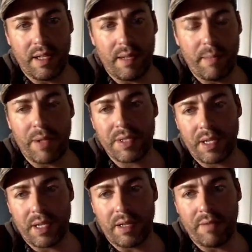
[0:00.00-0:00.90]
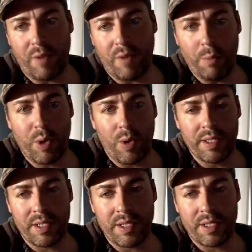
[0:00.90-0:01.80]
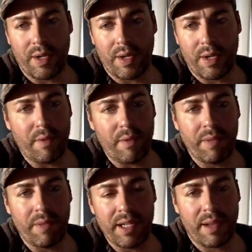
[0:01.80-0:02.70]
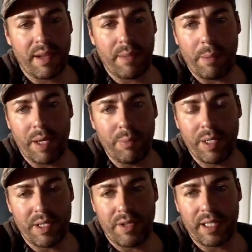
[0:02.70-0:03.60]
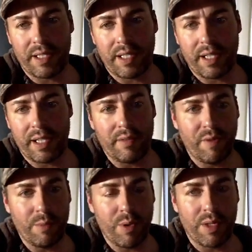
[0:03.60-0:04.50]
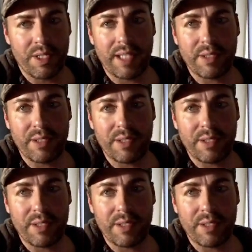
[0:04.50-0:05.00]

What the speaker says: mounted on foam core. And so I just have my buddy print it directly on foam core. So